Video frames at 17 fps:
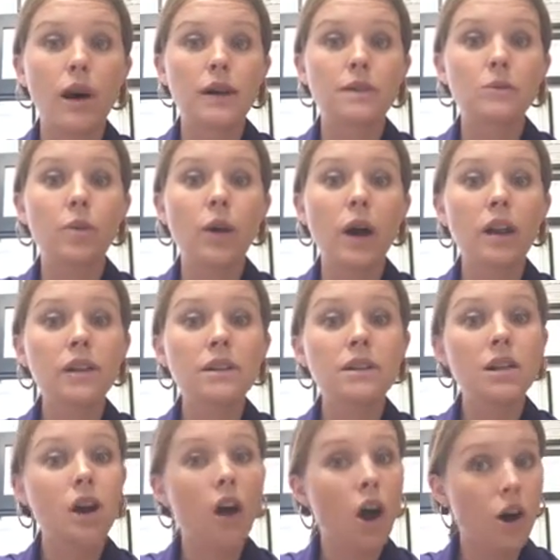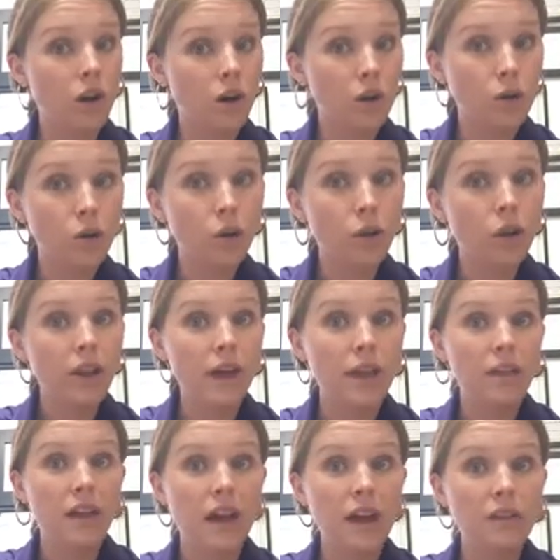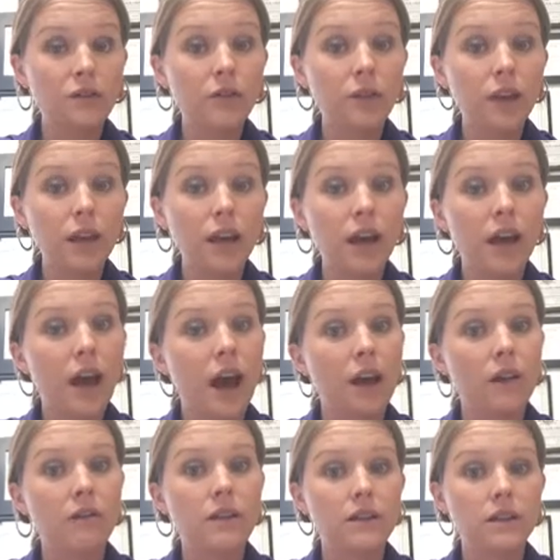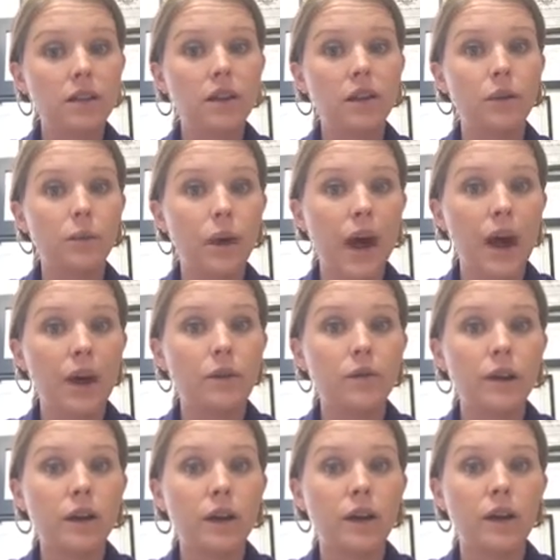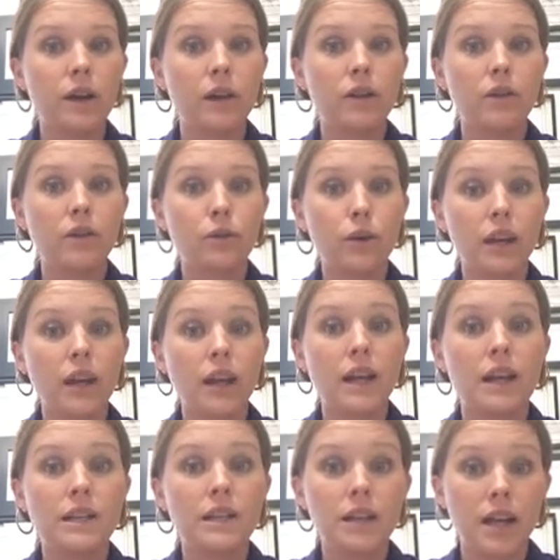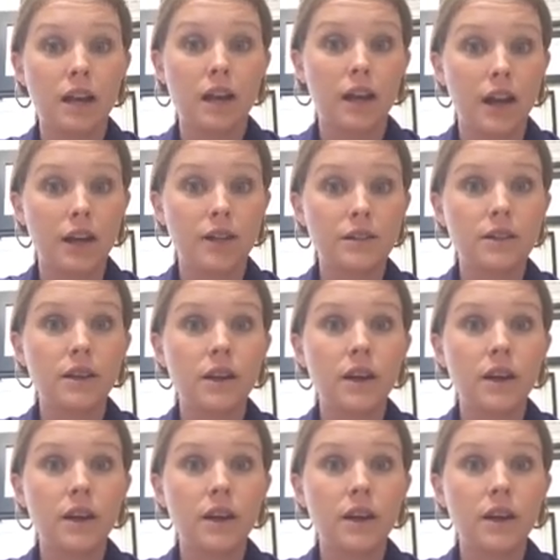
as well as the article that thankfully I recently read regarding creating a tick kit,